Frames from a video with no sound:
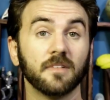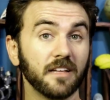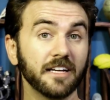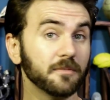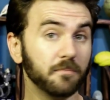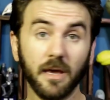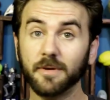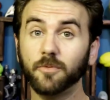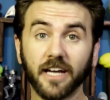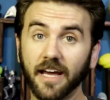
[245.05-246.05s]
Like
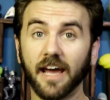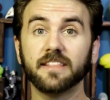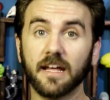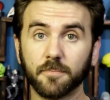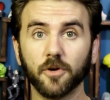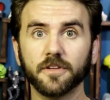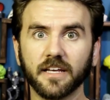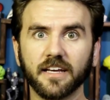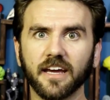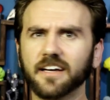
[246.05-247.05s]
maybe when I had that
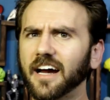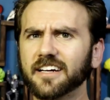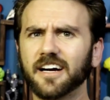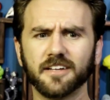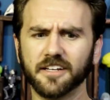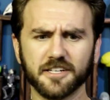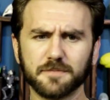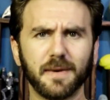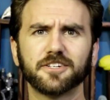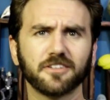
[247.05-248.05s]
birthday cake, I got an
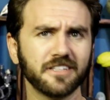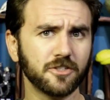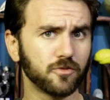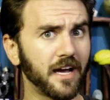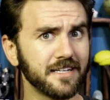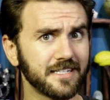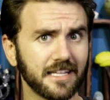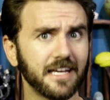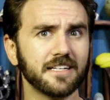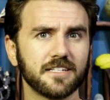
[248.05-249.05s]
especially dry
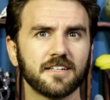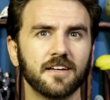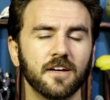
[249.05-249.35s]
slice,